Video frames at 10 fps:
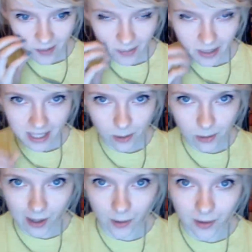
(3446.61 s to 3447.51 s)
picked that one
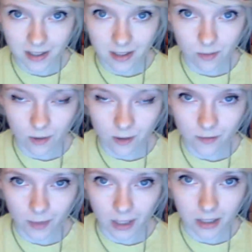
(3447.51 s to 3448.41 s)
out, as it's one of
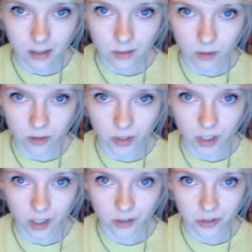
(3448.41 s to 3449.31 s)
my least watched
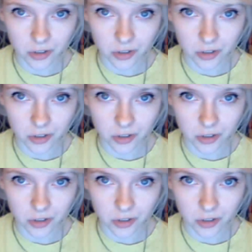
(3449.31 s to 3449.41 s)
videos,